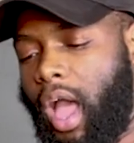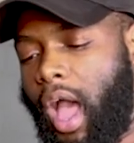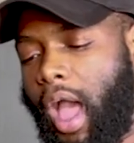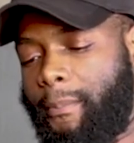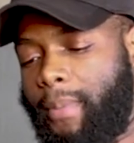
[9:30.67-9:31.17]

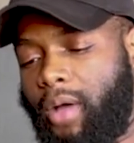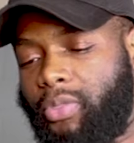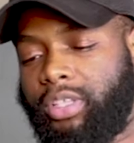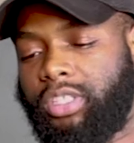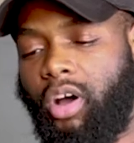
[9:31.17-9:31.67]
I
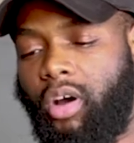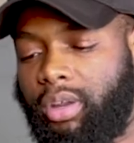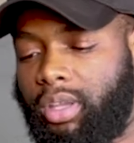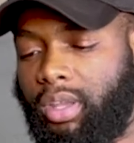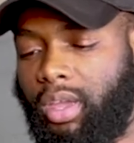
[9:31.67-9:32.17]
mount this
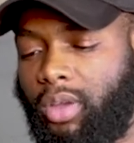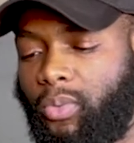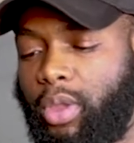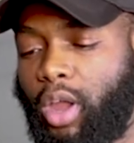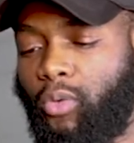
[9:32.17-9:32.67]
on, and
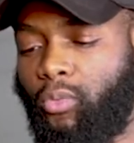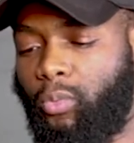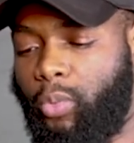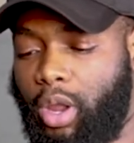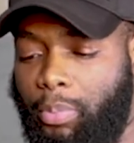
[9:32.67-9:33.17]
we are
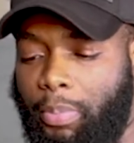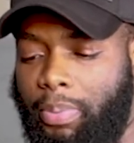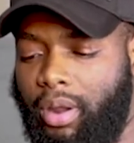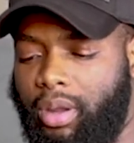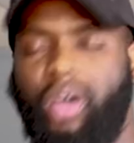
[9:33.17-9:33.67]

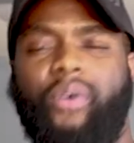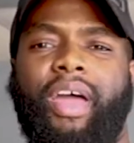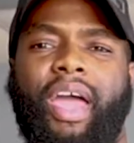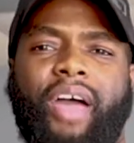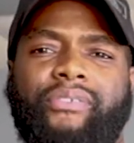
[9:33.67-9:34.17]
prepared to go.
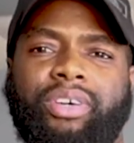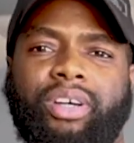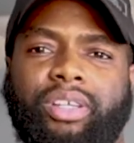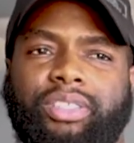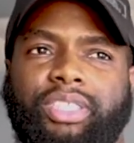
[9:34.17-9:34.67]
And I have
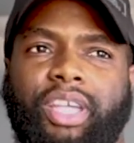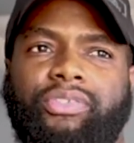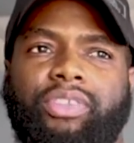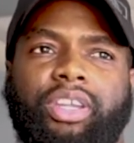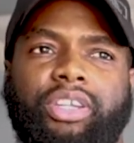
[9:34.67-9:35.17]
a
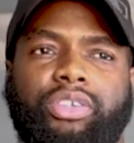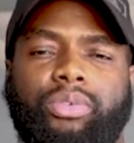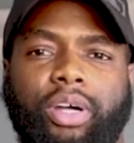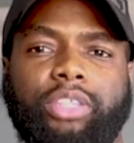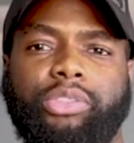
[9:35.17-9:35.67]
70 to
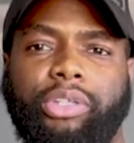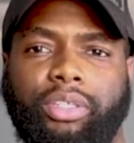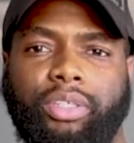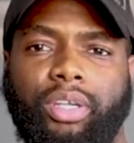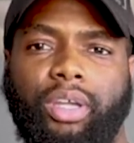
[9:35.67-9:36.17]

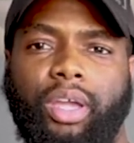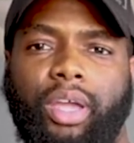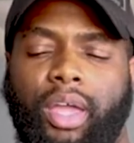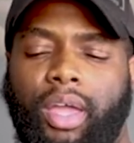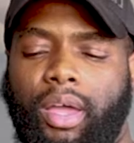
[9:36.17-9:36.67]
200
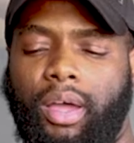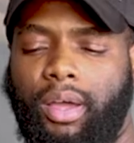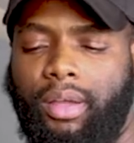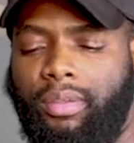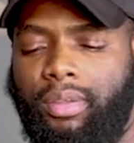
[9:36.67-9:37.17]

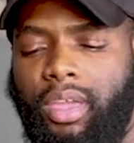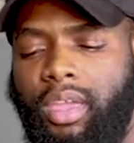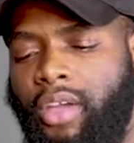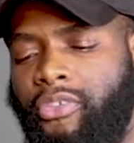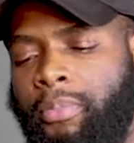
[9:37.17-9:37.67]

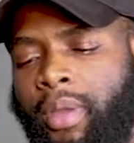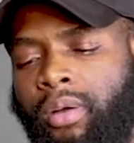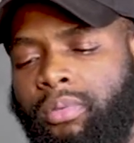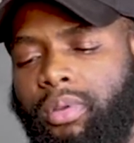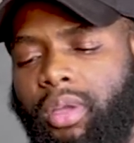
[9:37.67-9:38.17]
EF
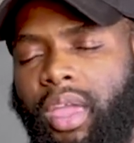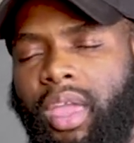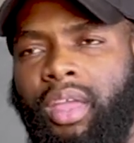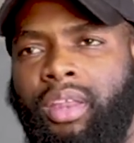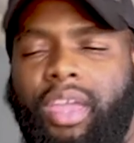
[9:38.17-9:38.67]
mount,
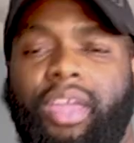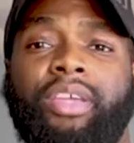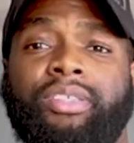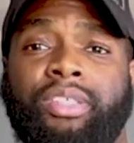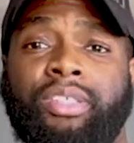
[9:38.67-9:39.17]
and it
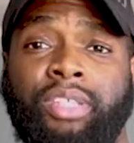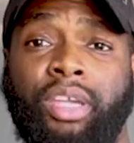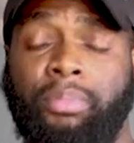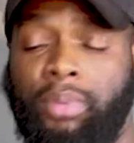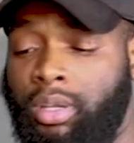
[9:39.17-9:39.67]
is a
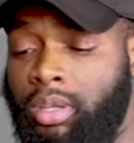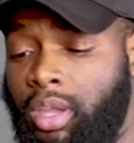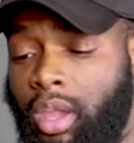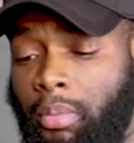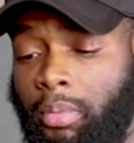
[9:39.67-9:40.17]
Sigma
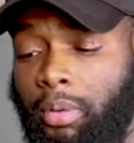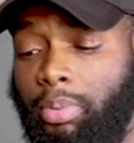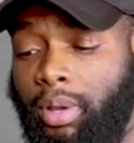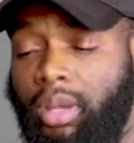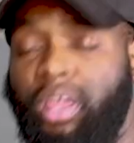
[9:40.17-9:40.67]
camera,
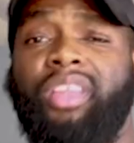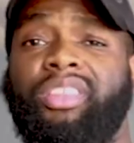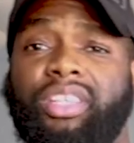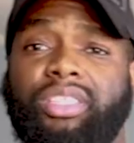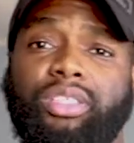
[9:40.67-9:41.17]
but
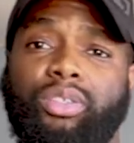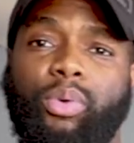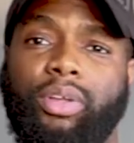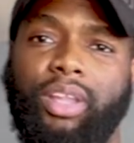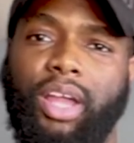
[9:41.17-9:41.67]
this is the
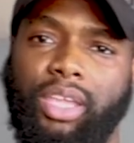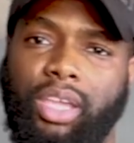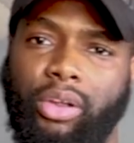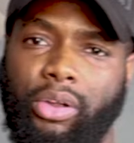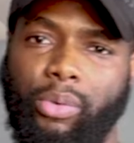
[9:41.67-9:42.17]
one that I
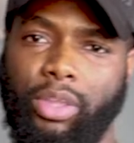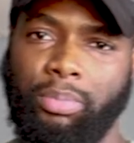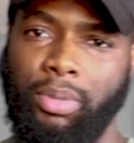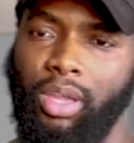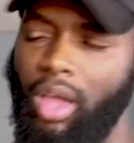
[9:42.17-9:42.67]
carry with
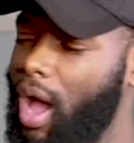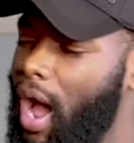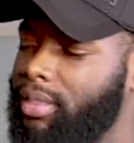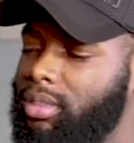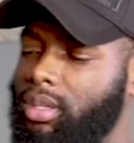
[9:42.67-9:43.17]
me.
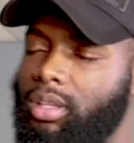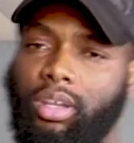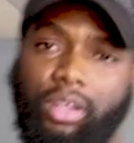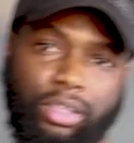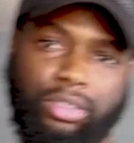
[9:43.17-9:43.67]
I think that
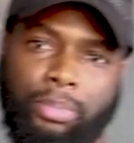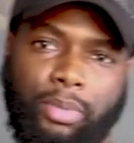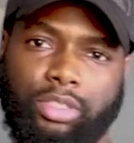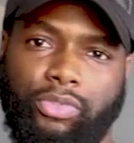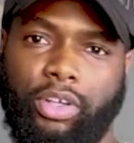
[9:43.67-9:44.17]
it is the
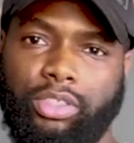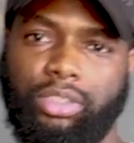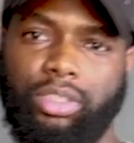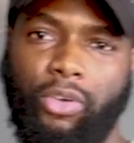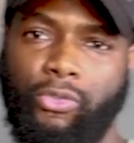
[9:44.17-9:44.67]
most
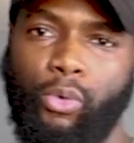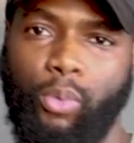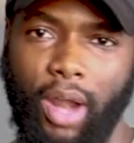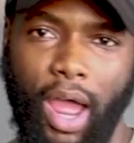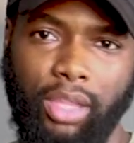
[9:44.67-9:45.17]
versatile for
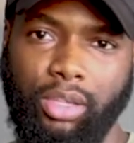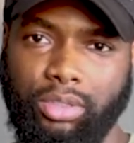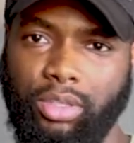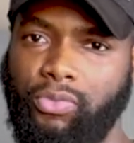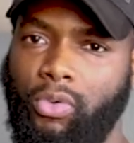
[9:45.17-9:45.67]
what I
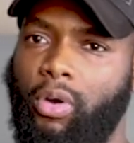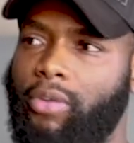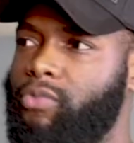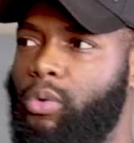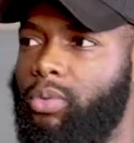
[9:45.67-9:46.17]
use it for
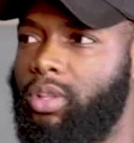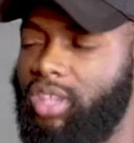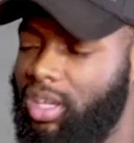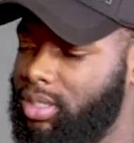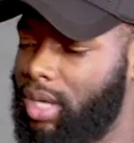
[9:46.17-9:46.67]
and for the
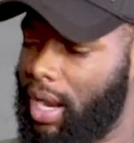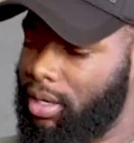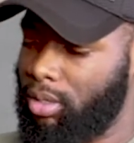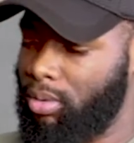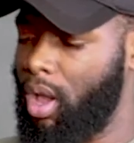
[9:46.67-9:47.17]
things that I
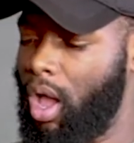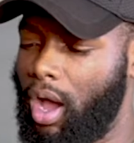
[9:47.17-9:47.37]
do.